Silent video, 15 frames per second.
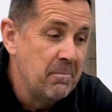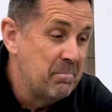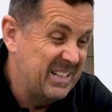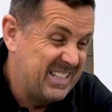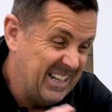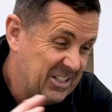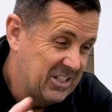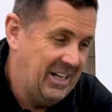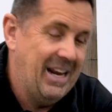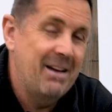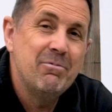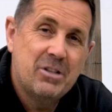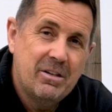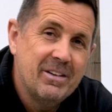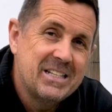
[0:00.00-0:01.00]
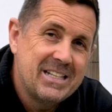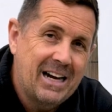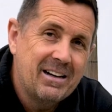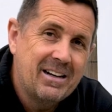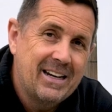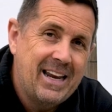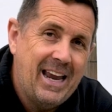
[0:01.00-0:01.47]
potentially empty the
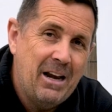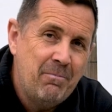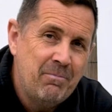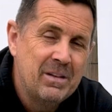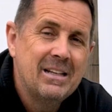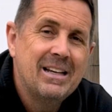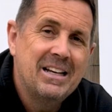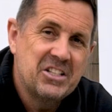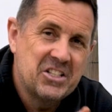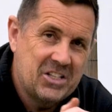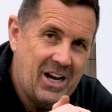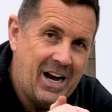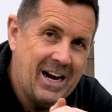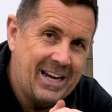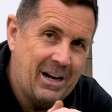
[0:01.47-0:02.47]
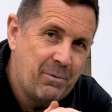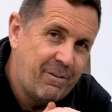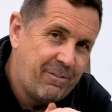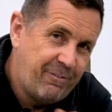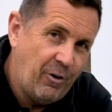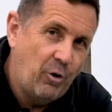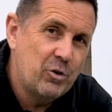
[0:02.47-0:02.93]
tank again and start again
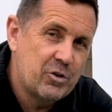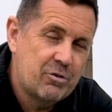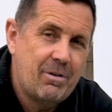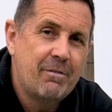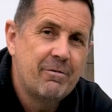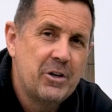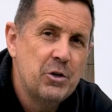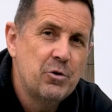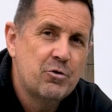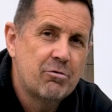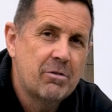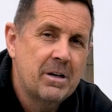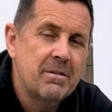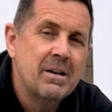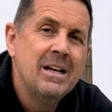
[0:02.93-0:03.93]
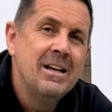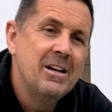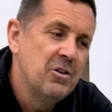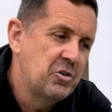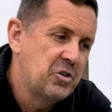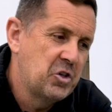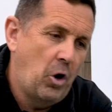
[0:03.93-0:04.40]
with full-strength nutrient,
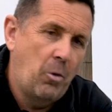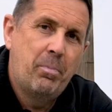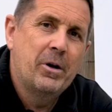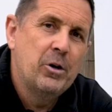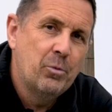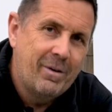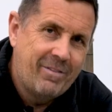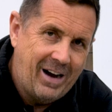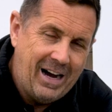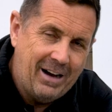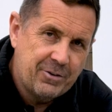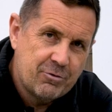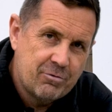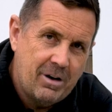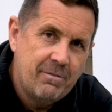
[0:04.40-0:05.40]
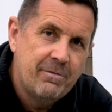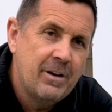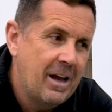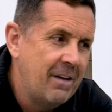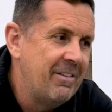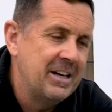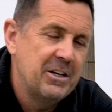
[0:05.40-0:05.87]
topping up with half-strength
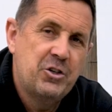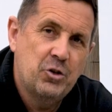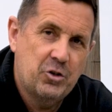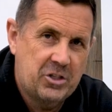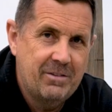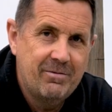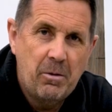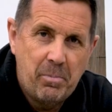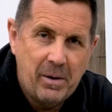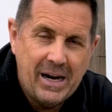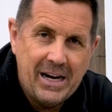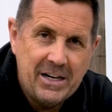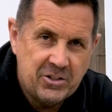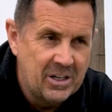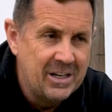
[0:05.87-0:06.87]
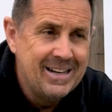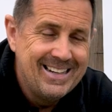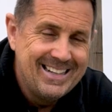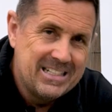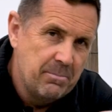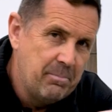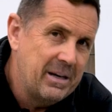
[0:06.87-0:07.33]
and then adjusting the pH.
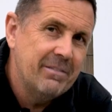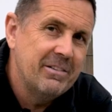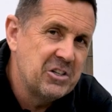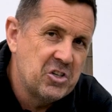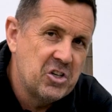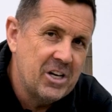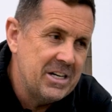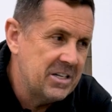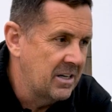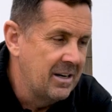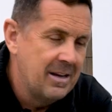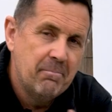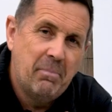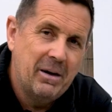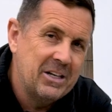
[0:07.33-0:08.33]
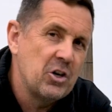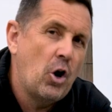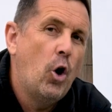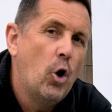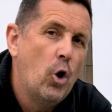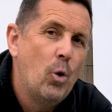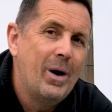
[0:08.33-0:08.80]
It's a bit of a cheat, but it's
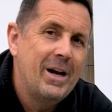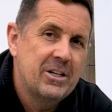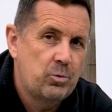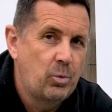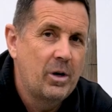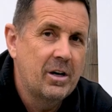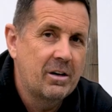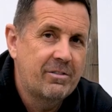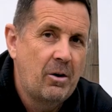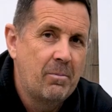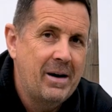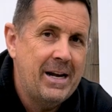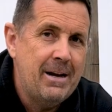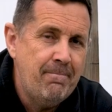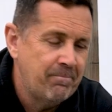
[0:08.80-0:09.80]
always worked for me.